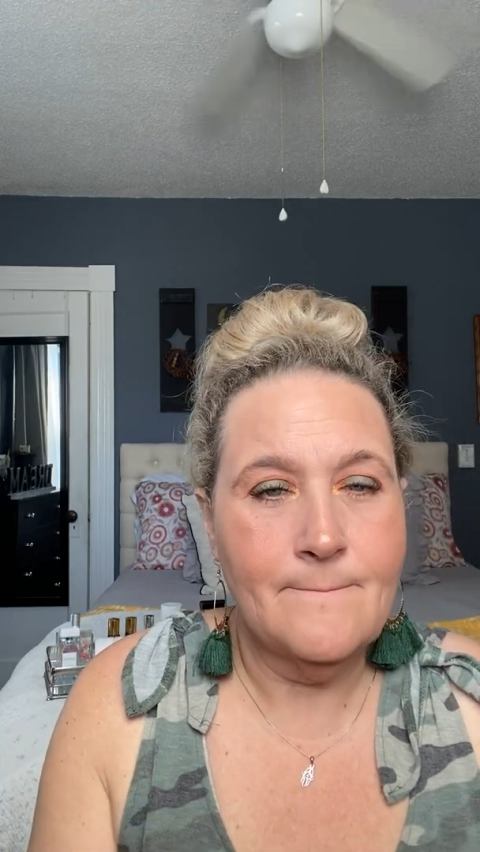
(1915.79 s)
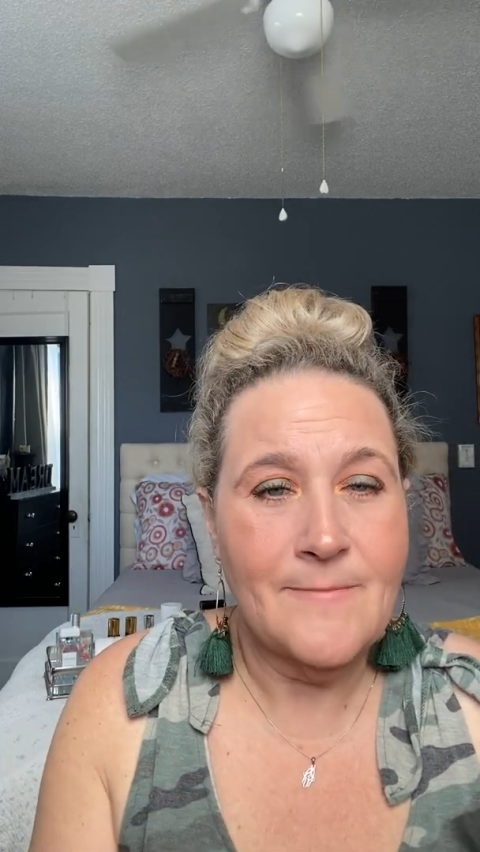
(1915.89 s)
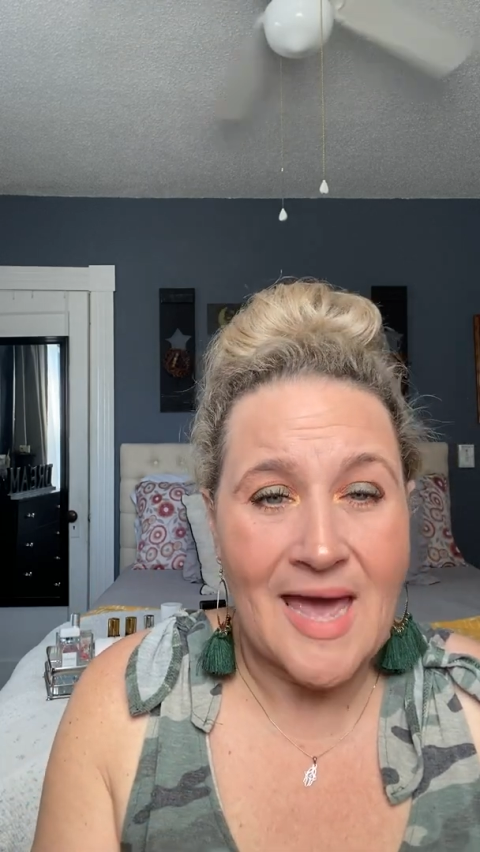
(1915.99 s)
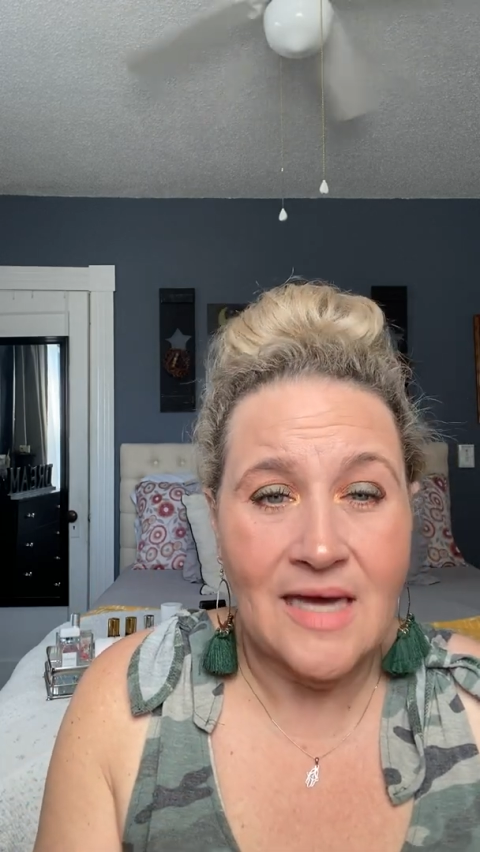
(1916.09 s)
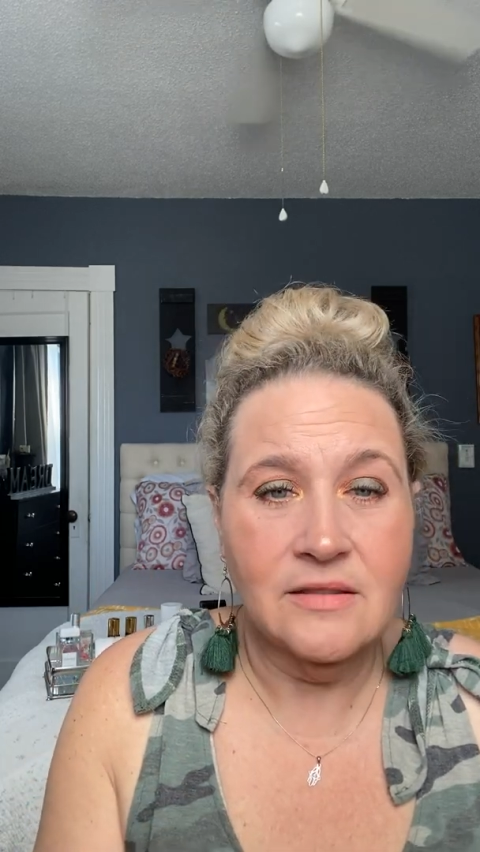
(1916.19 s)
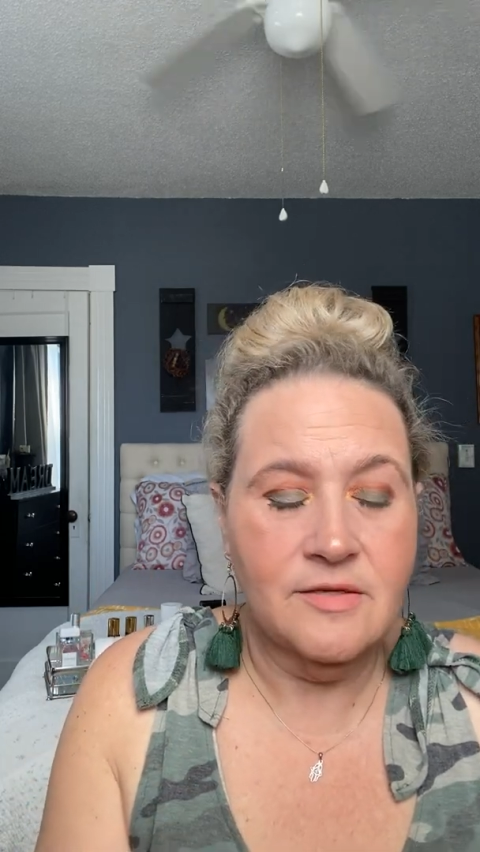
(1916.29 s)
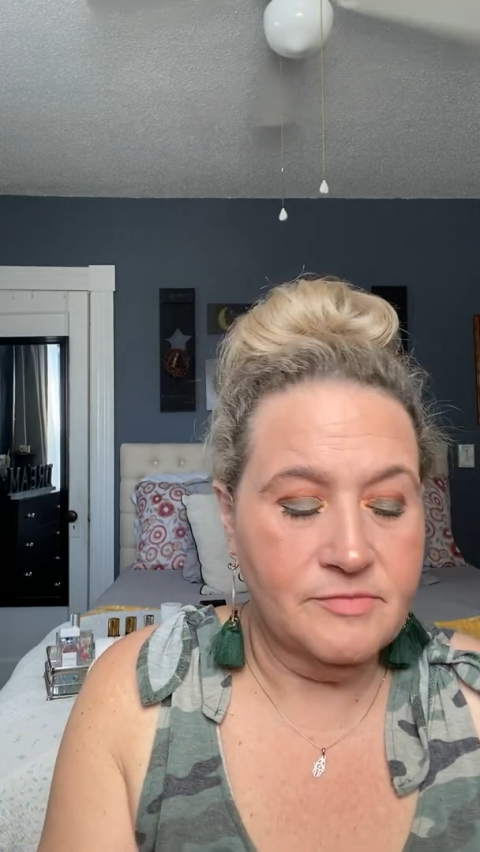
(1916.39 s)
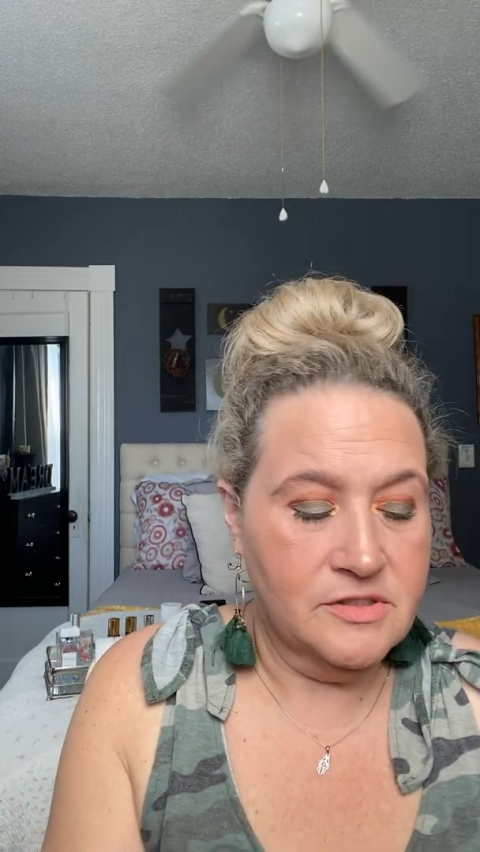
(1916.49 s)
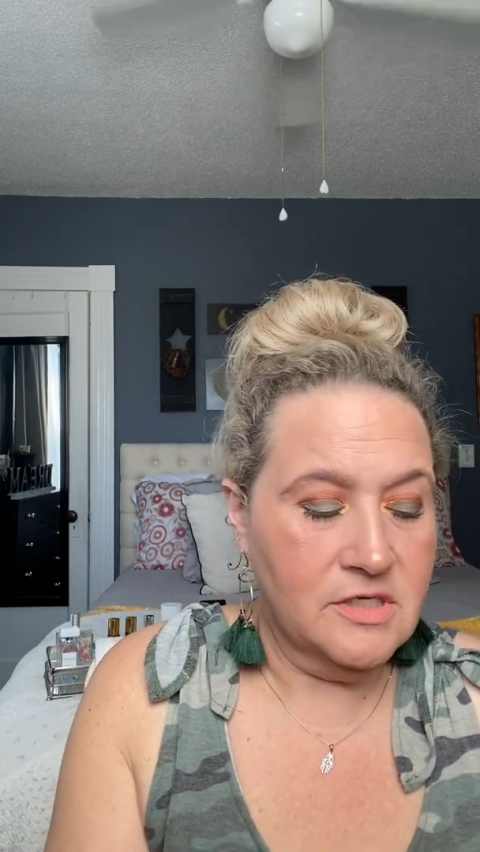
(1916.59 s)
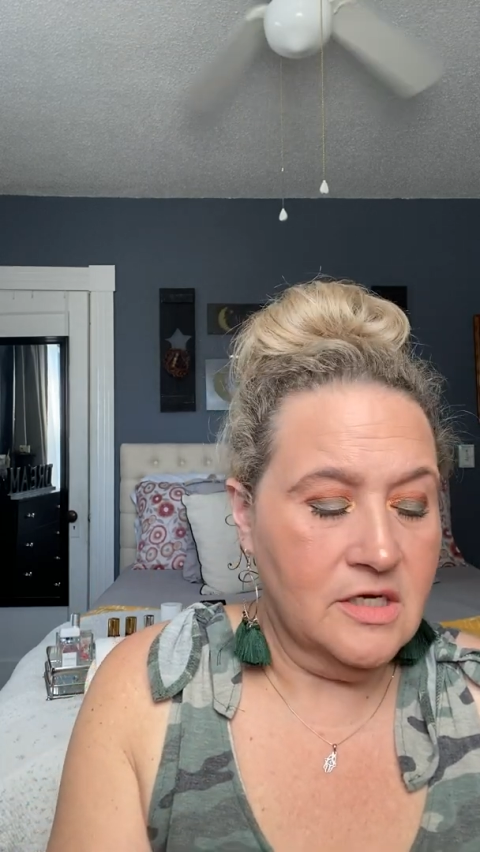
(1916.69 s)
matte
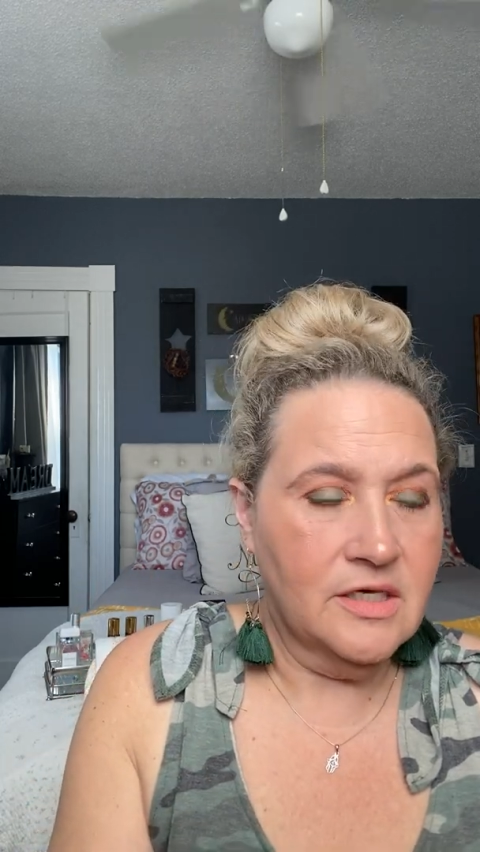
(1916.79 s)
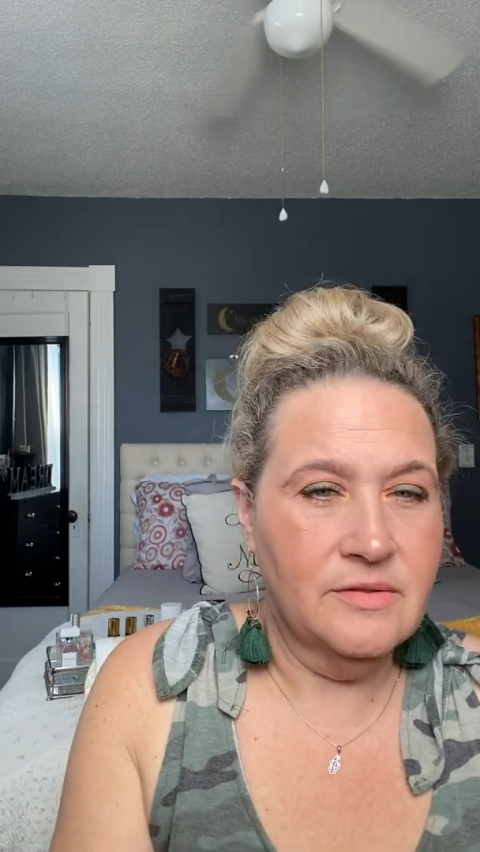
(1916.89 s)
lipstick,